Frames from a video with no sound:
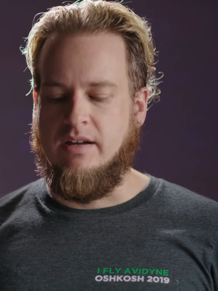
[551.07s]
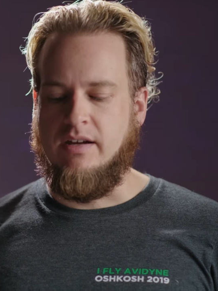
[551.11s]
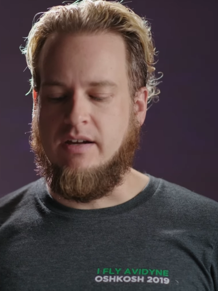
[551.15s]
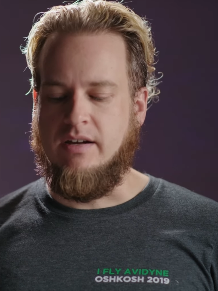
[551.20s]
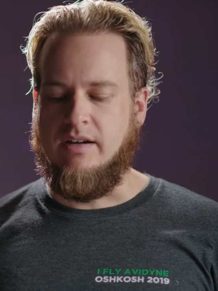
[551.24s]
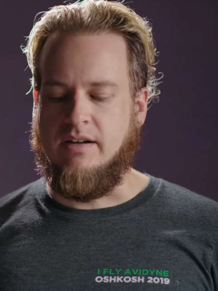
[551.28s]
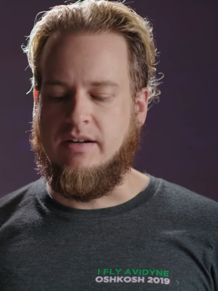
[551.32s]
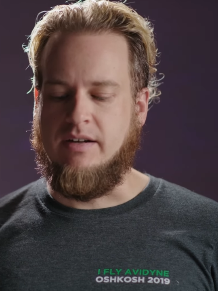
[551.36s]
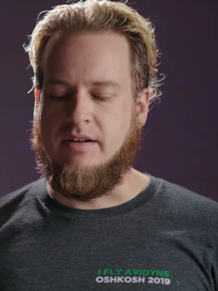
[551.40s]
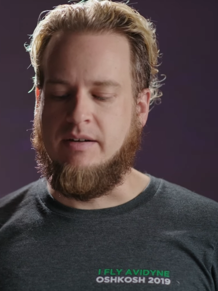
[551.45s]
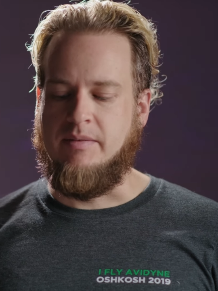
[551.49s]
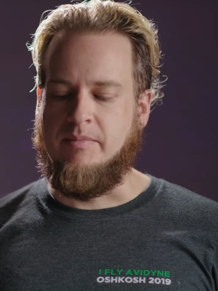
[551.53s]

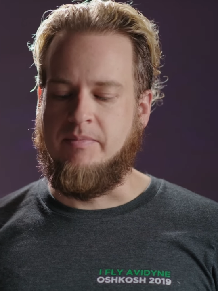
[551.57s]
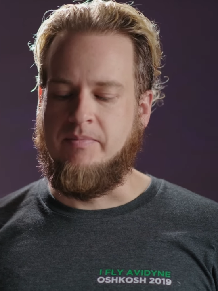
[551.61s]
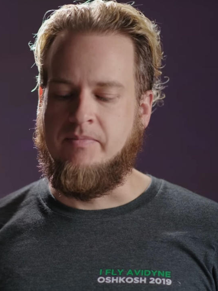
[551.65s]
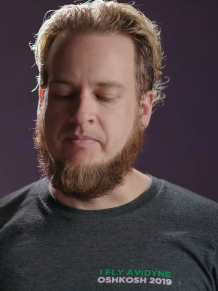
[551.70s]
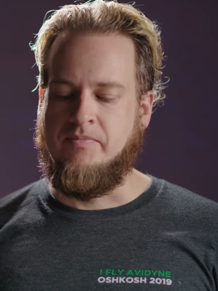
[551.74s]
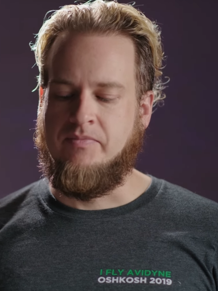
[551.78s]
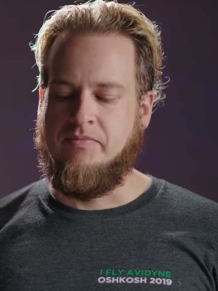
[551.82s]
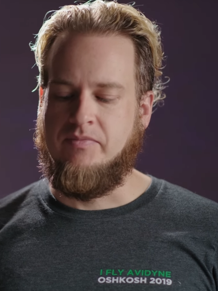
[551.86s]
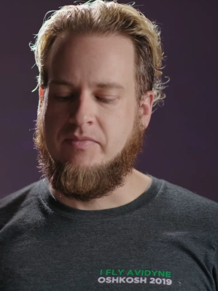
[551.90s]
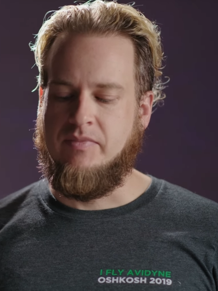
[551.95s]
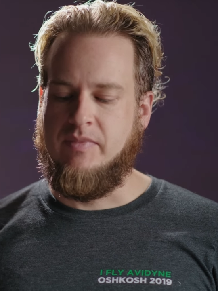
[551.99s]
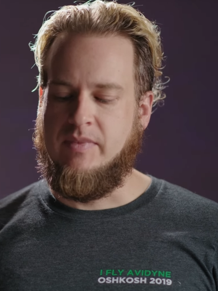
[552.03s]
Um,
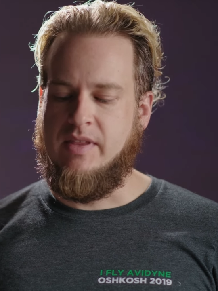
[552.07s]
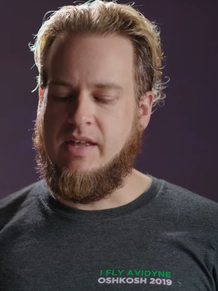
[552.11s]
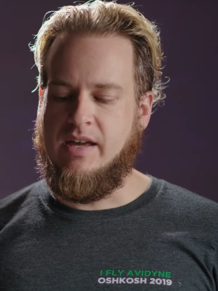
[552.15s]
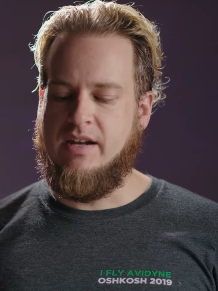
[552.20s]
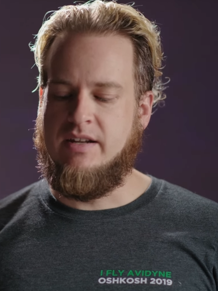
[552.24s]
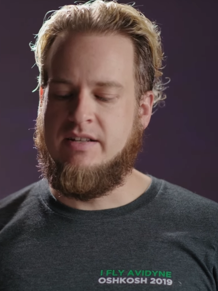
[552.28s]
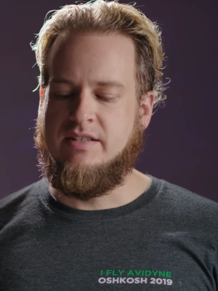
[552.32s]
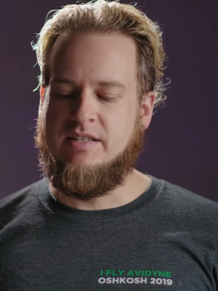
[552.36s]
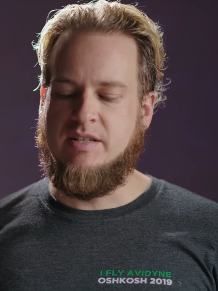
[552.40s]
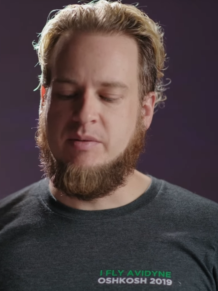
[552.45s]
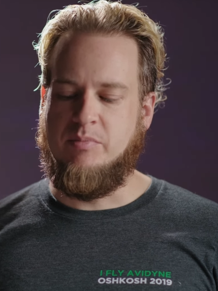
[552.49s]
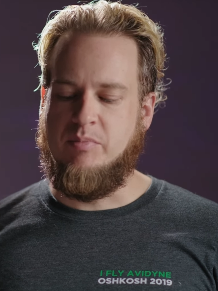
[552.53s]
that
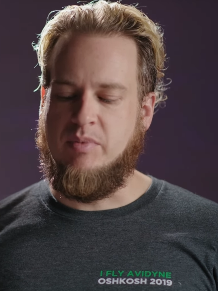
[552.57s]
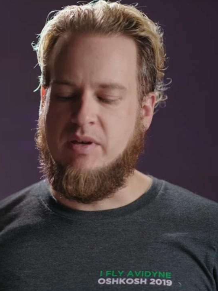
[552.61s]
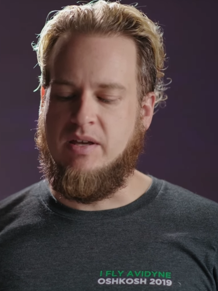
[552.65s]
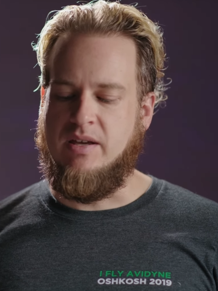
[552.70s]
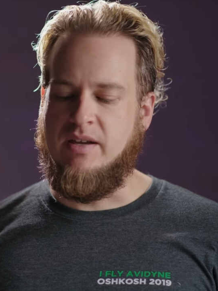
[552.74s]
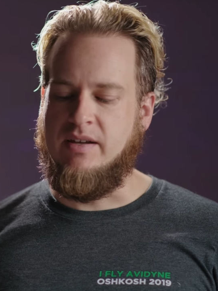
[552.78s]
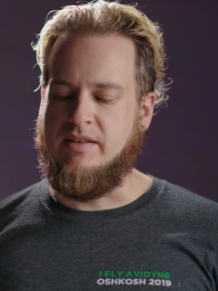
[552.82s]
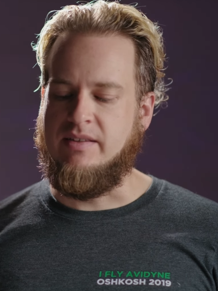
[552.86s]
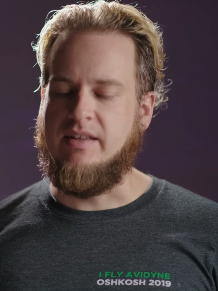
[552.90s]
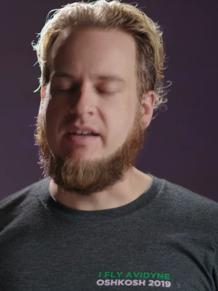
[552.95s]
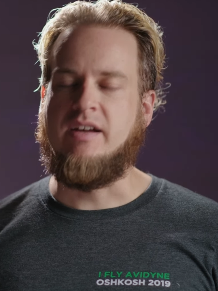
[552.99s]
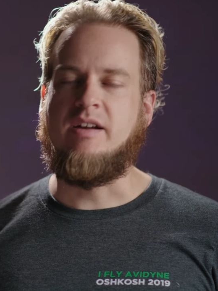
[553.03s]
ends up
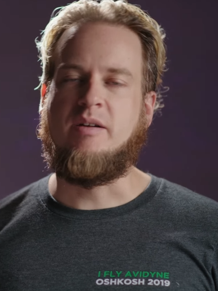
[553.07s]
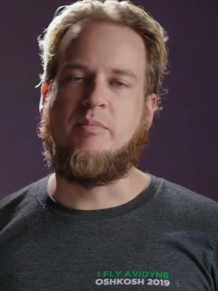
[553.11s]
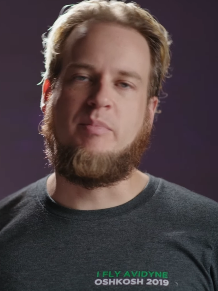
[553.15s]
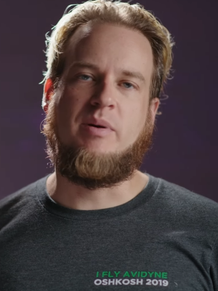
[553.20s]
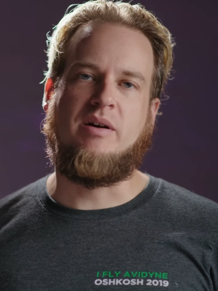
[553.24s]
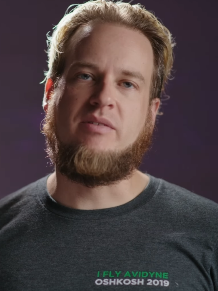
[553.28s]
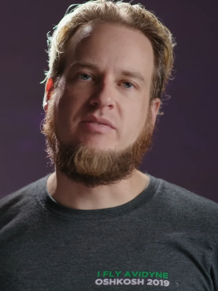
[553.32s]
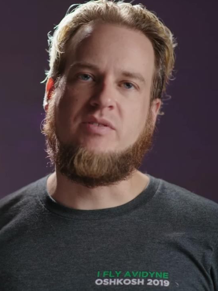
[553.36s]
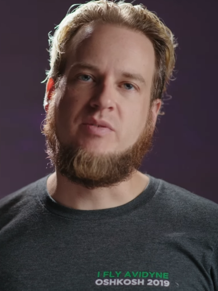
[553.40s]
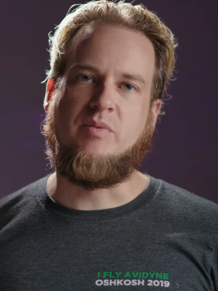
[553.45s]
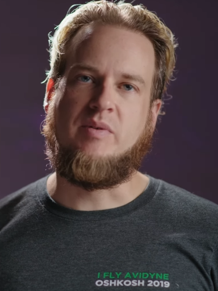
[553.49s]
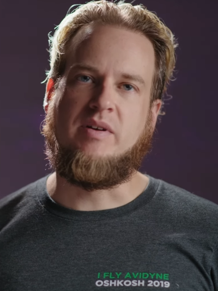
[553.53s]
being like
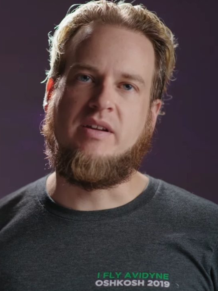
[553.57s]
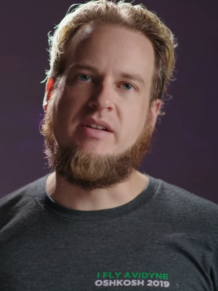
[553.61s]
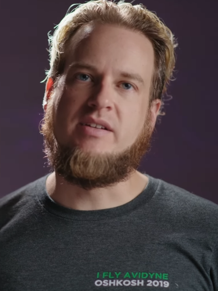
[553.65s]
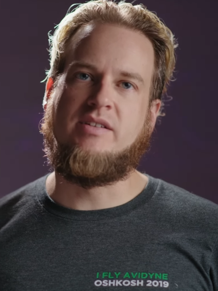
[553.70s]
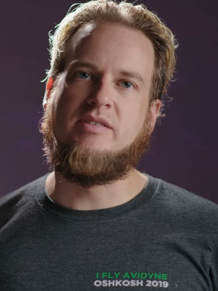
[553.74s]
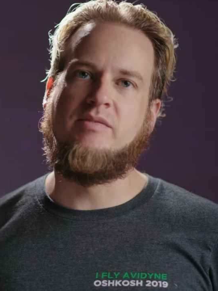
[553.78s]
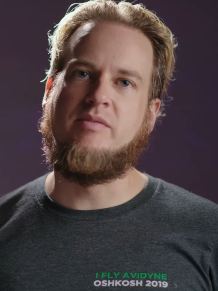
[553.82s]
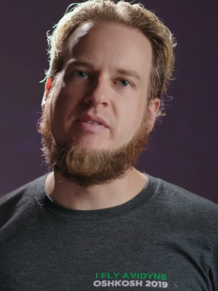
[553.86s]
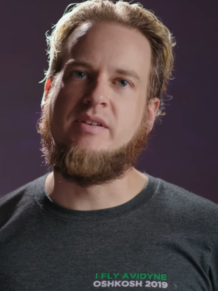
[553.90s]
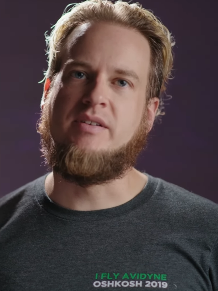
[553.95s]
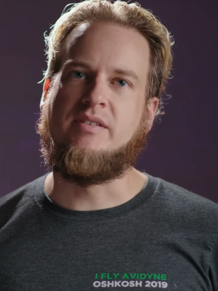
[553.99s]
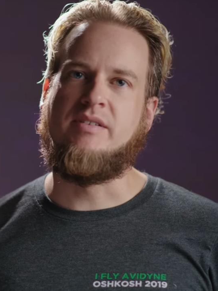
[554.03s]
about
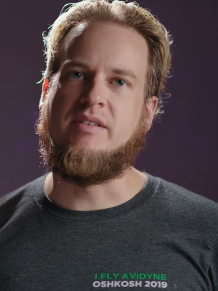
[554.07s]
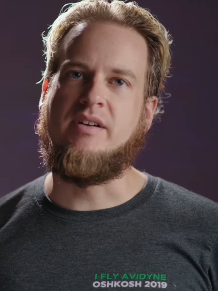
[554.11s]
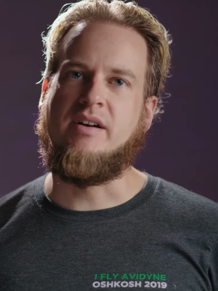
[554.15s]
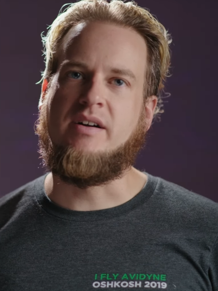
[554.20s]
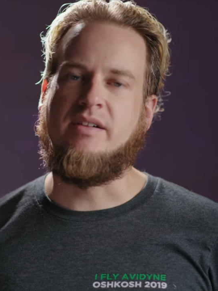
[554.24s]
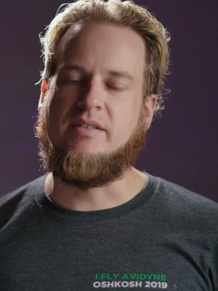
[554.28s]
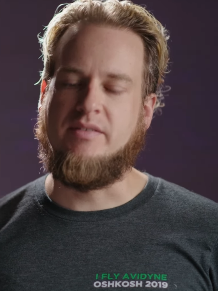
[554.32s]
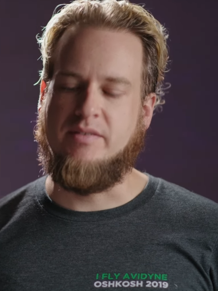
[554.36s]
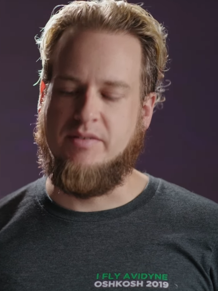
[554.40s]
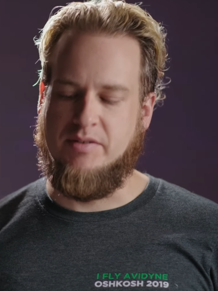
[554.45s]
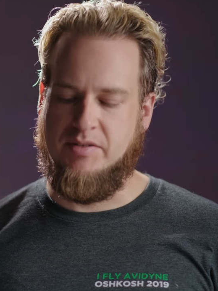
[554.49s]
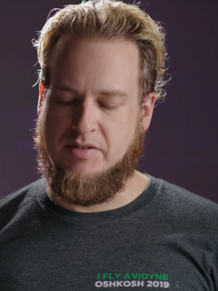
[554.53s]

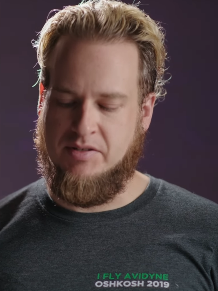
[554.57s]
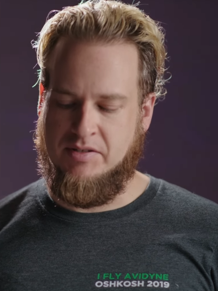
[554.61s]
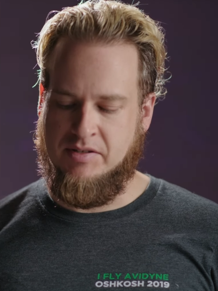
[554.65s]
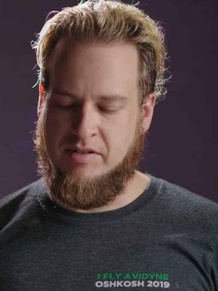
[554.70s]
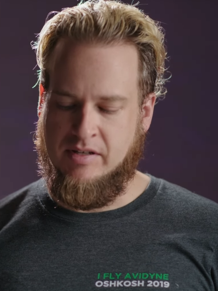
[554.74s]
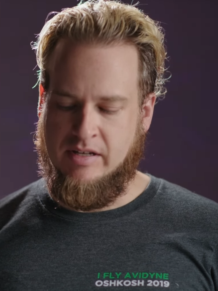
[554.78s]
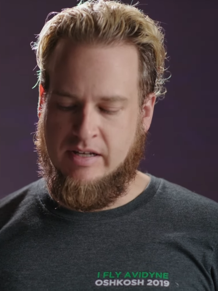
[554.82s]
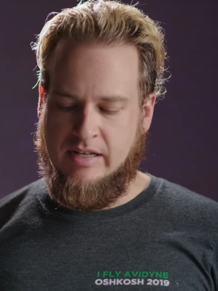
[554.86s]
$2,200.